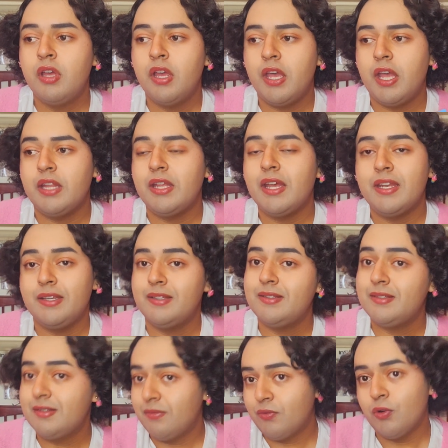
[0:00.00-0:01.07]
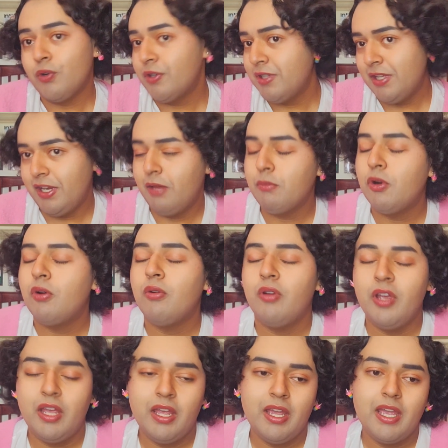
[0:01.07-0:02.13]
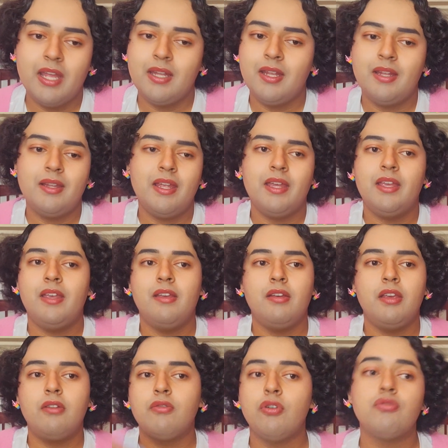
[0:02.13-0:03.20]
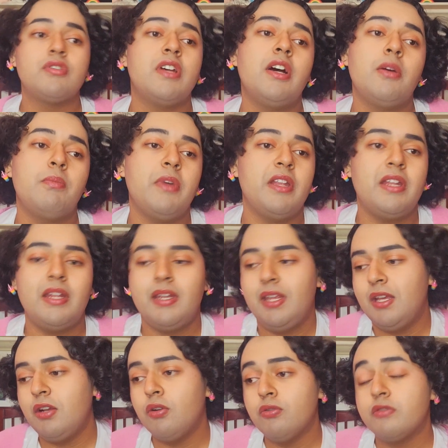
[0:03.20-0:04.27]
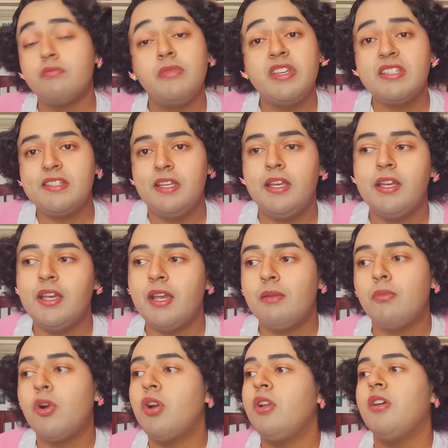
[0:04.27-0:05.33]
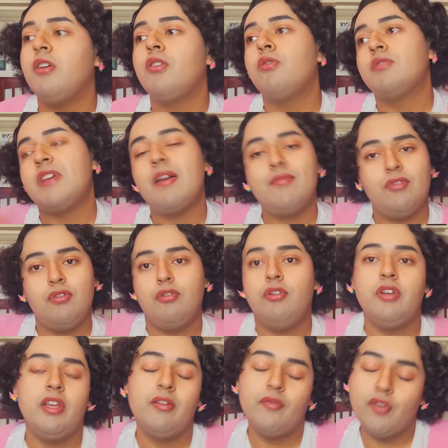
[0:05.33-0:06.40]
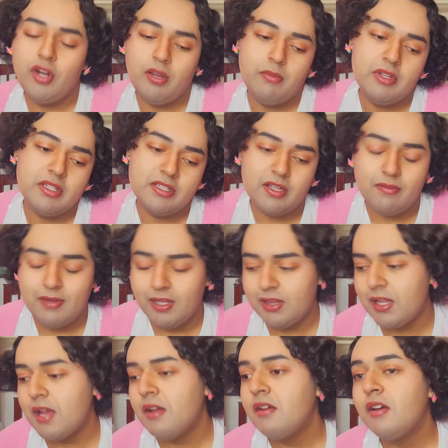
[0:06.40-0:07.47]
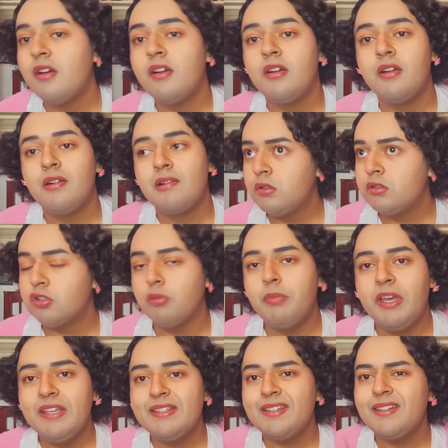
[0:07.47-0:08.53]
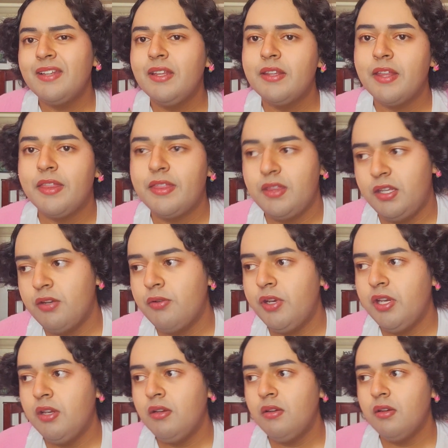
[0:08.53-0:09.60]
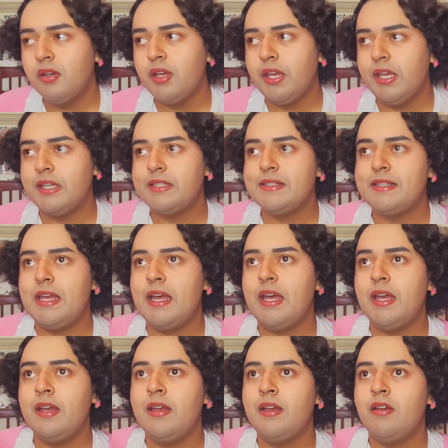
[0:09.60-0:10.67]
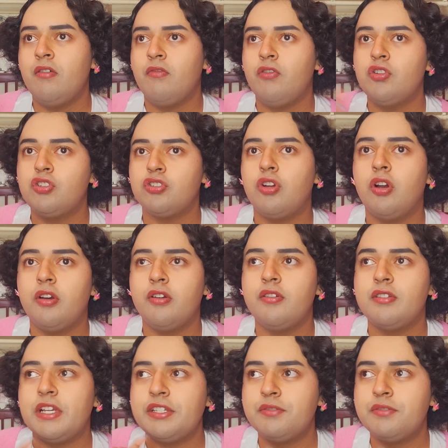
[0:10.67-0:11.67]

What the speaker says: and that is of course Nemo, okay? And then like he grows up and then he goes missing, and Marlin goes after looking for him and stuff like that. So basically the theory is that, for starters, I just